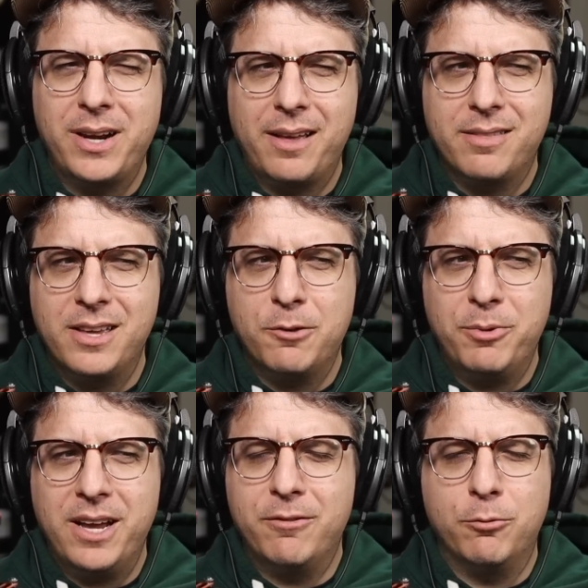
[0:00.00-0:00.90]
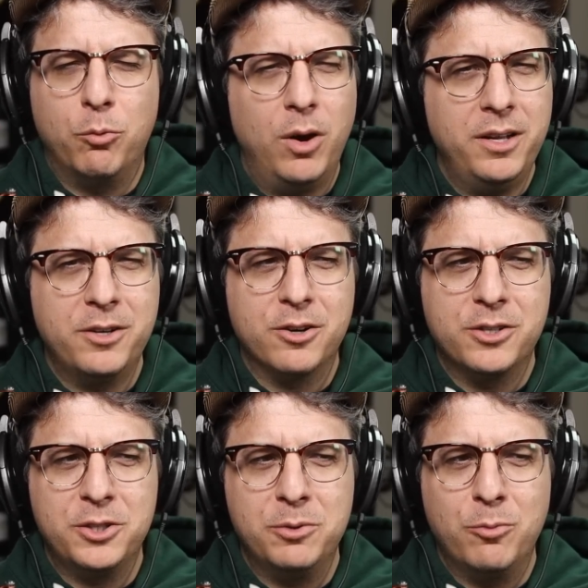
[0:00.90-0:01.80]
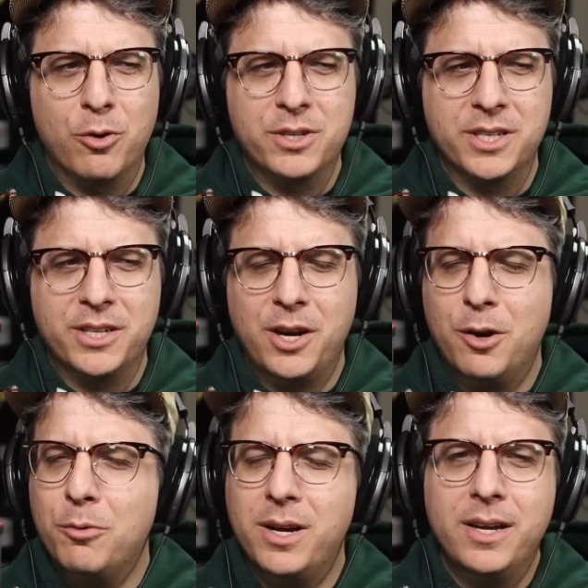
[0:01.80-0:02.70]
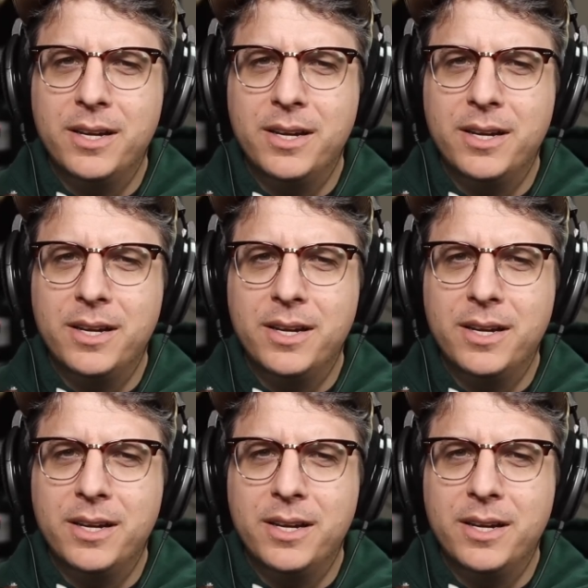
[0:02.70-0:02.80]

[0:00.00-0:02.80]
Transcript: I think we have one or two more to go.